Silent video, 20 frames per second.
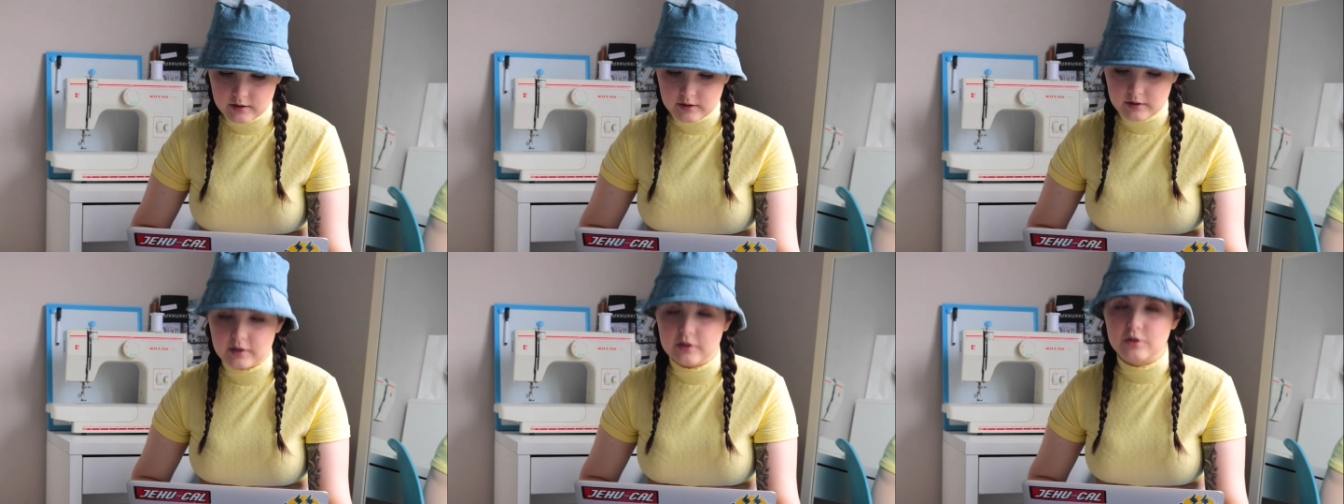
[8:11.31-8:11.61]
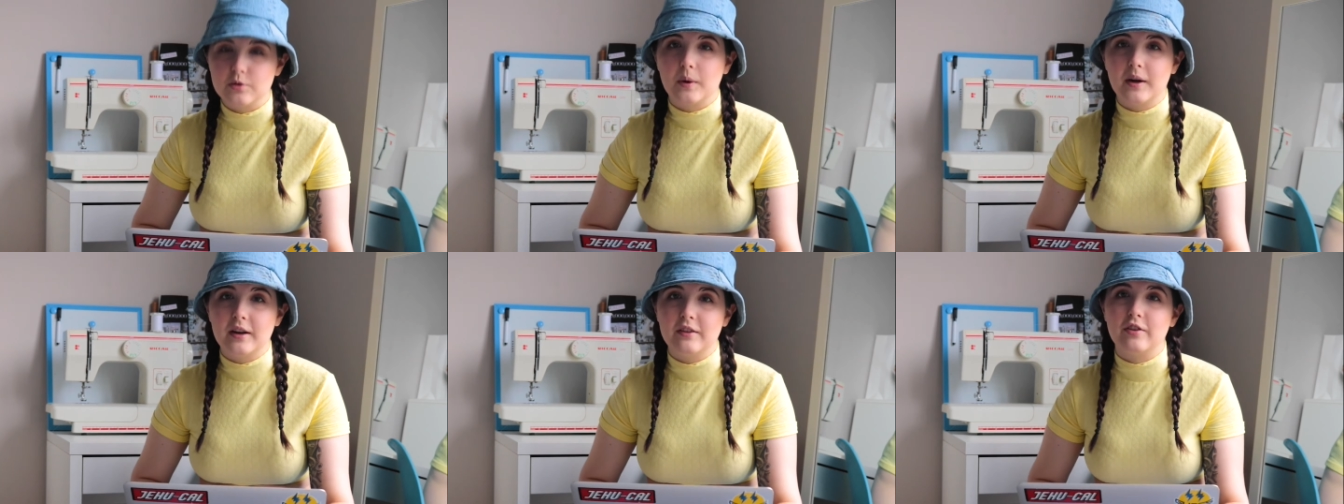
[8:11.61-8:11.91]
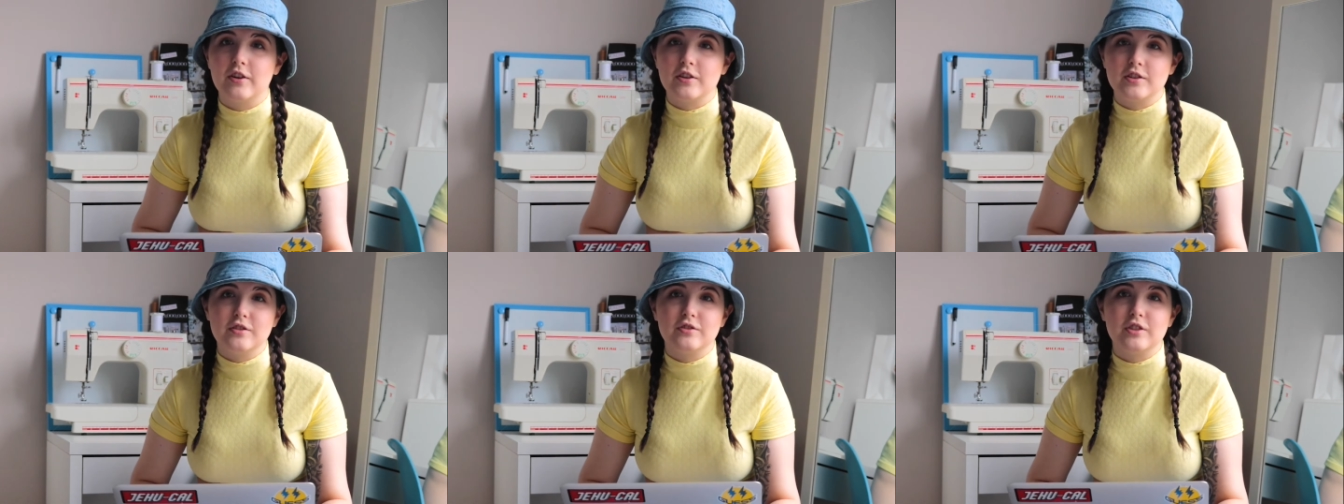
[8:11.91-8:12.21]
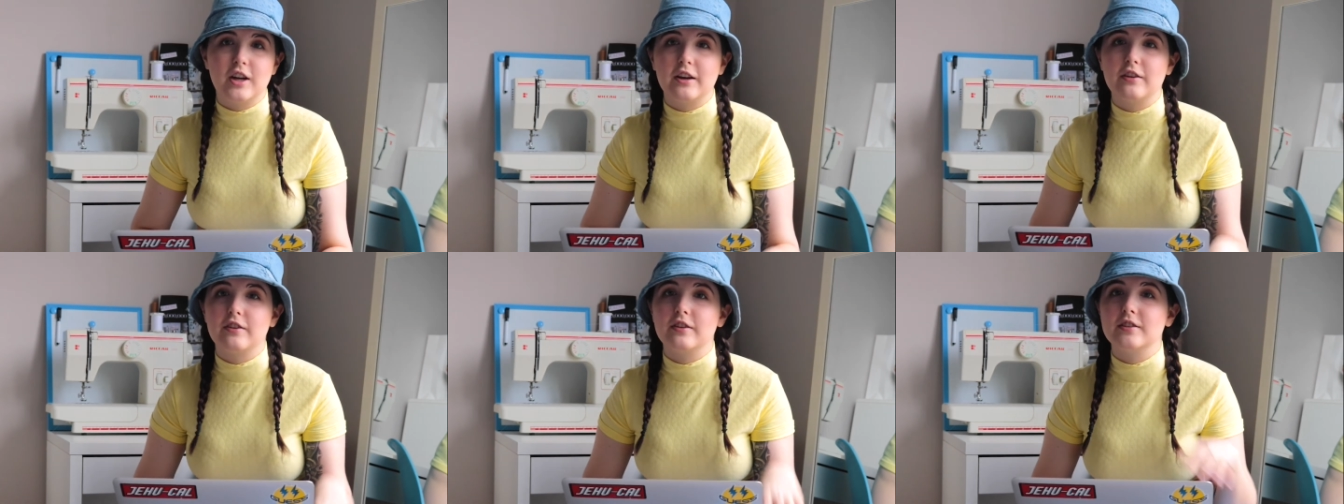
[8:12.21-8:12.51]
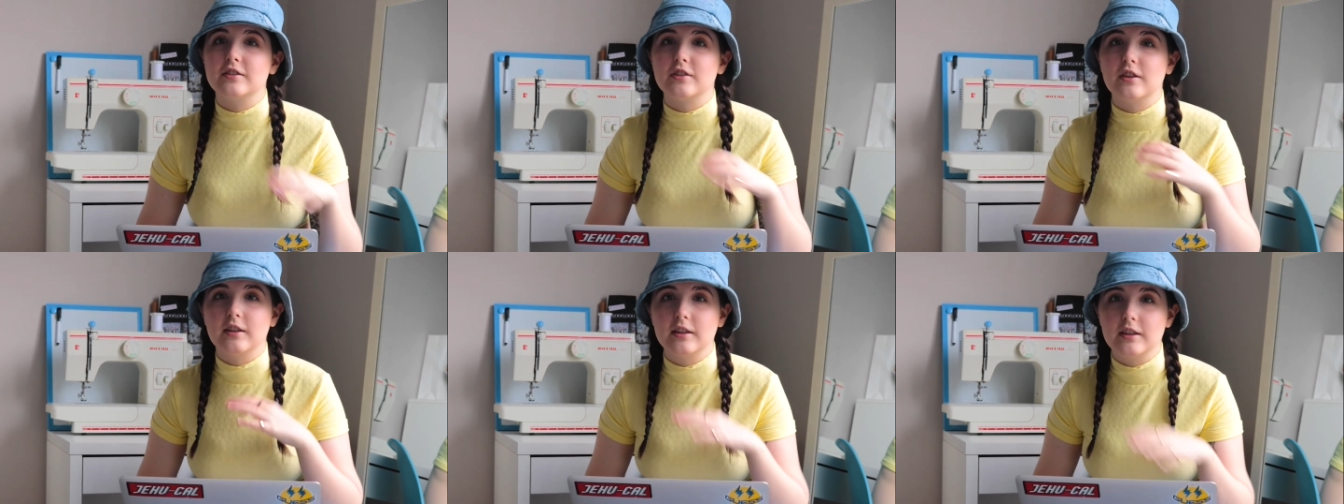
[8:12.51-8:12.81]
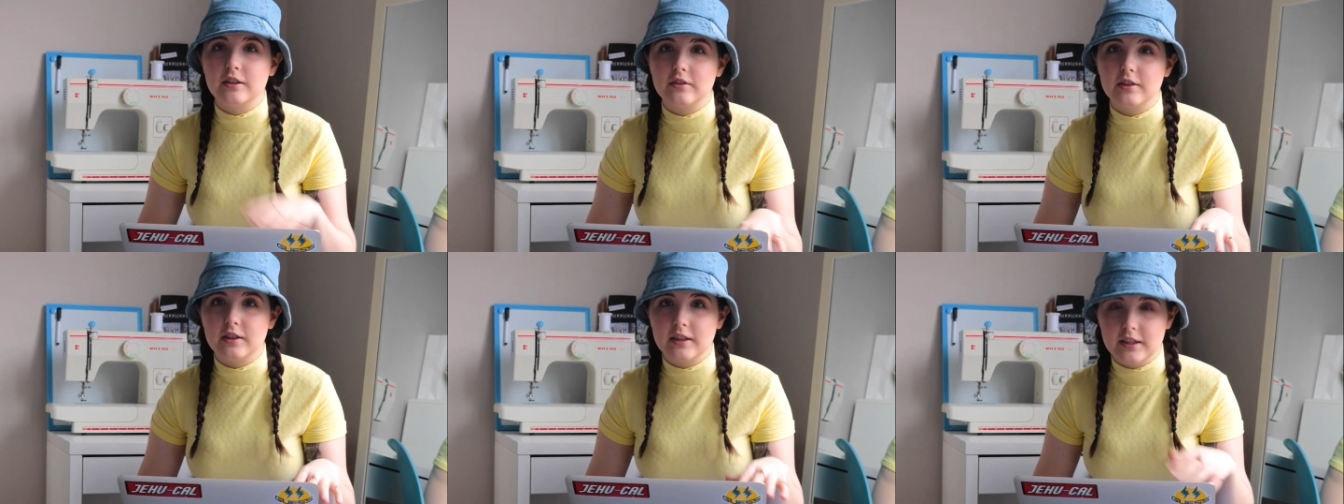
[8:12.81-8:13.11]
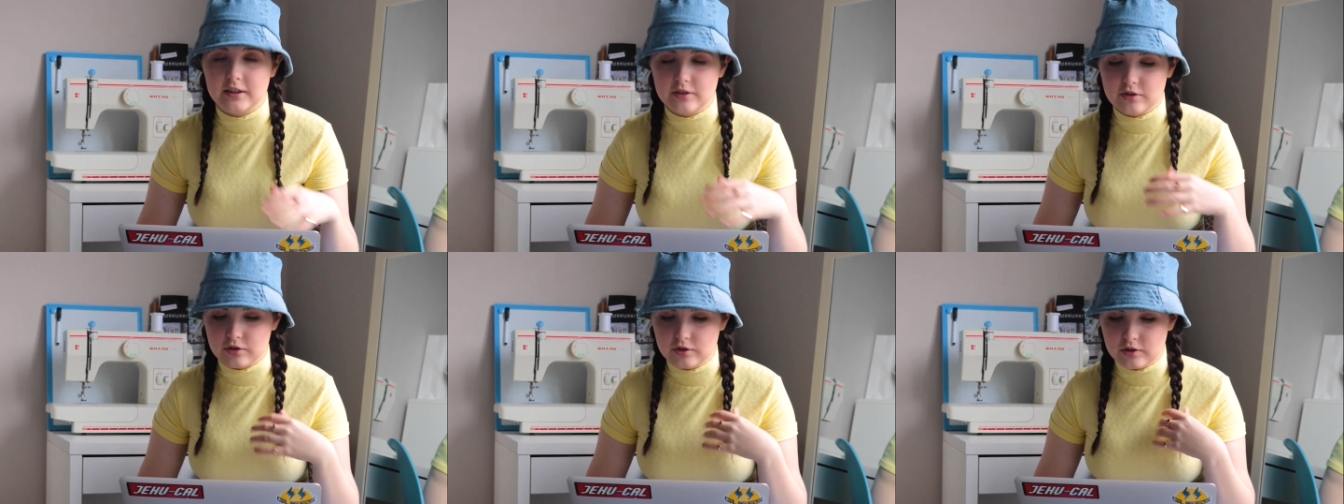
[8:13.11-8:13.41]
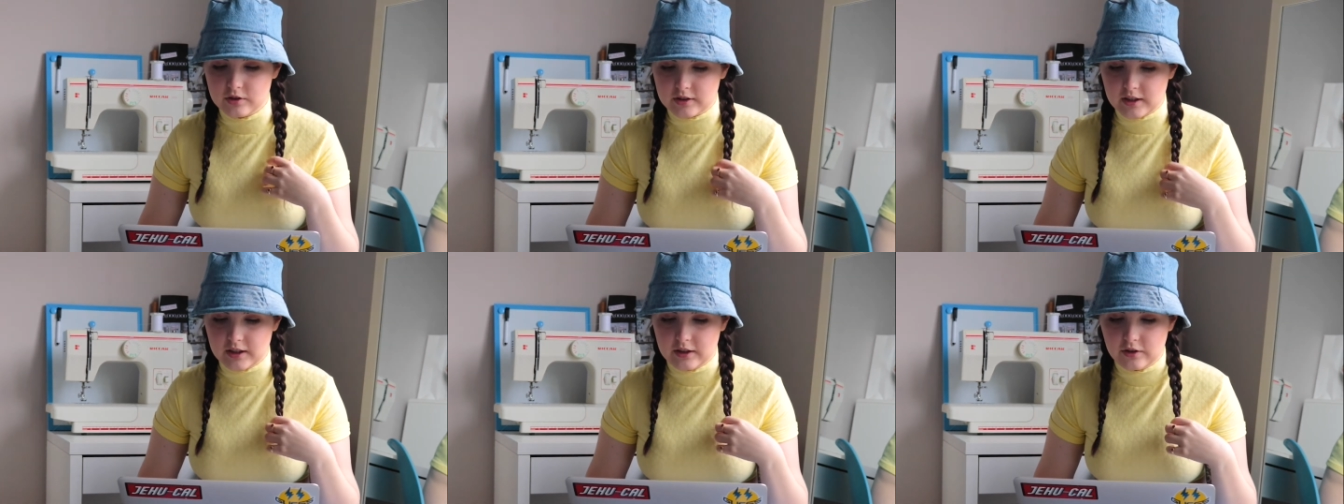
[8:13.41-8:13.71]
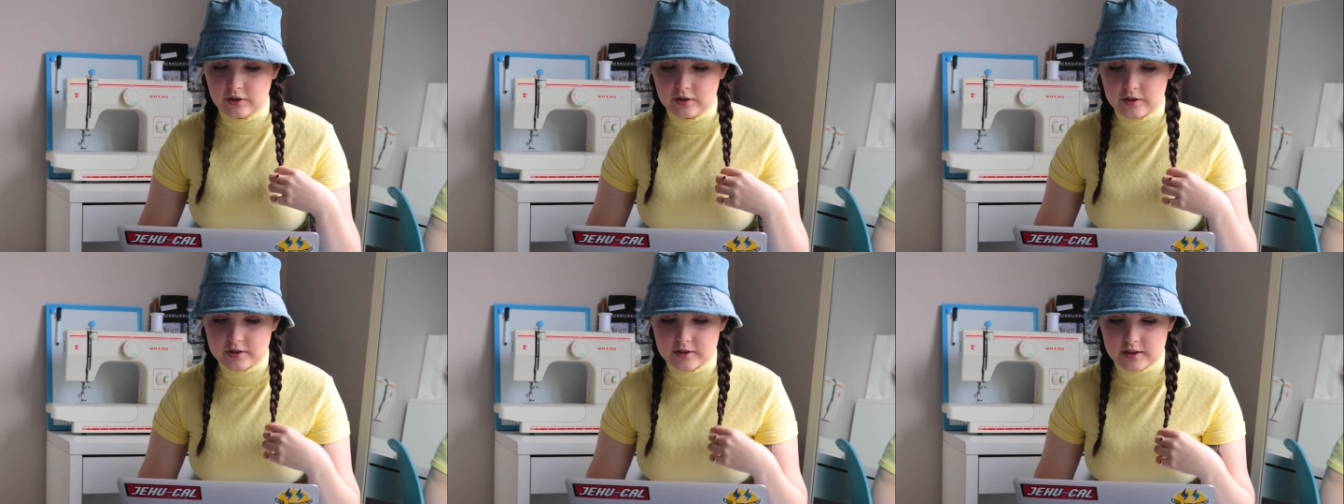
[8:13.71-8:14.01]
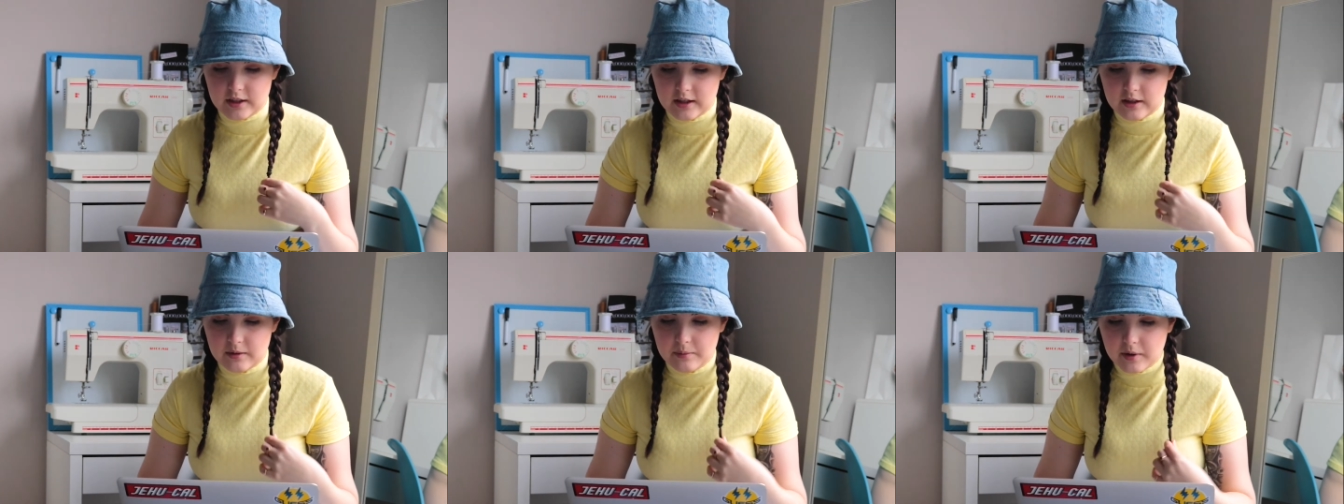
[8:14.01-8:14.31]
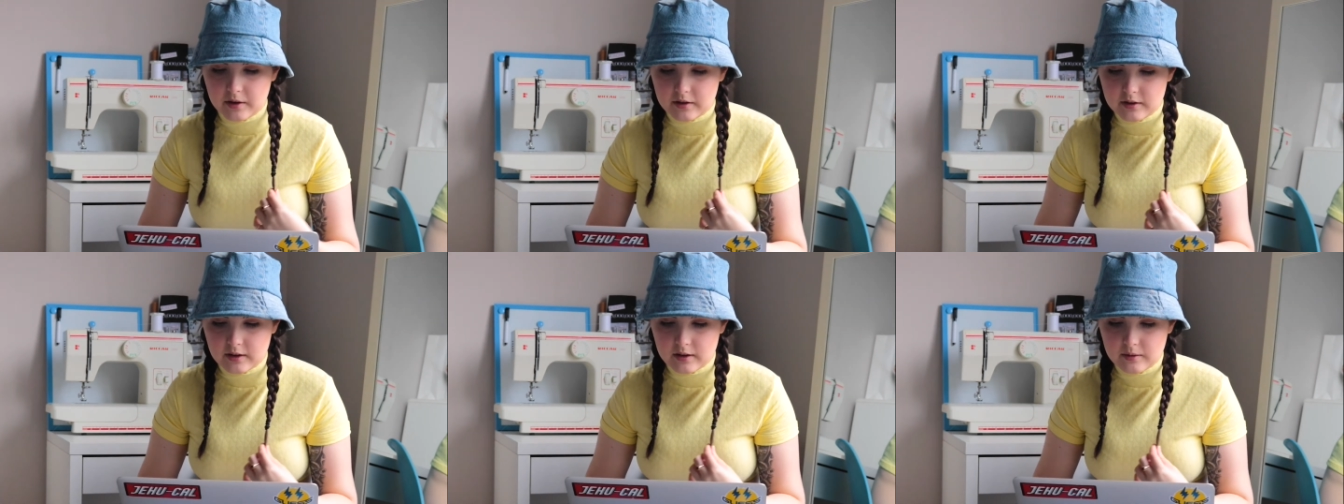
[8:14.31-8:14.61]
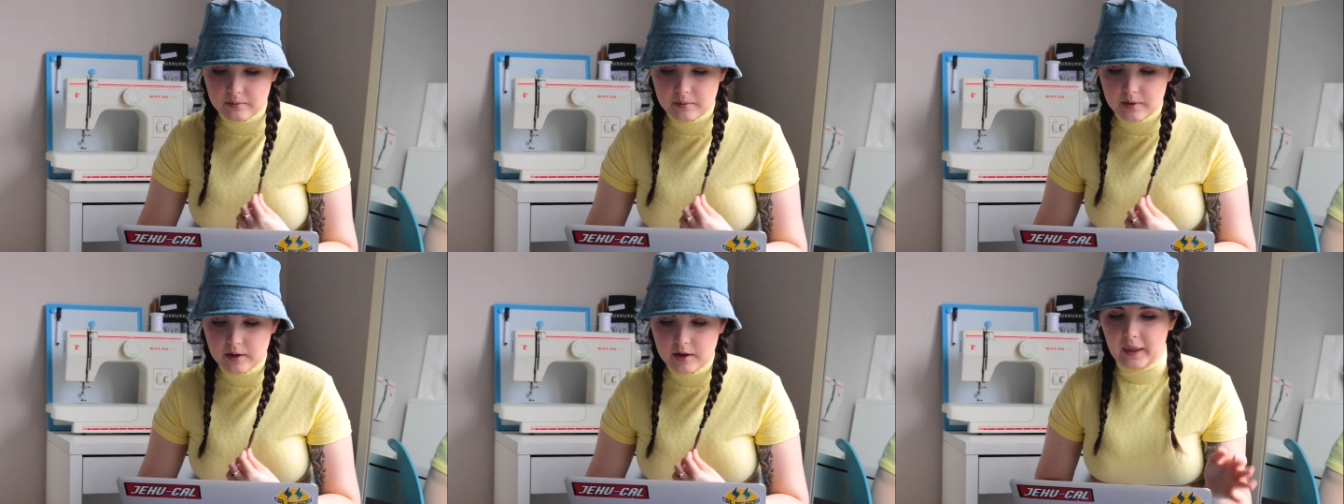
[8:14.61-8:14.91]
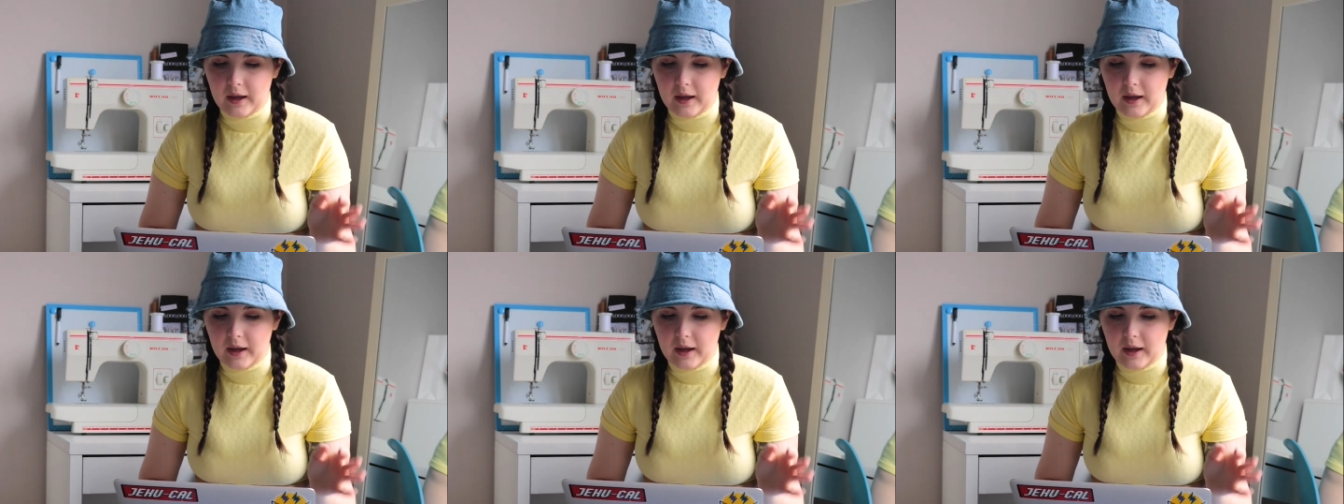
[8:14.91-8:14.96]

the 21st of January, so literally as soon as I noticed, I emailed them.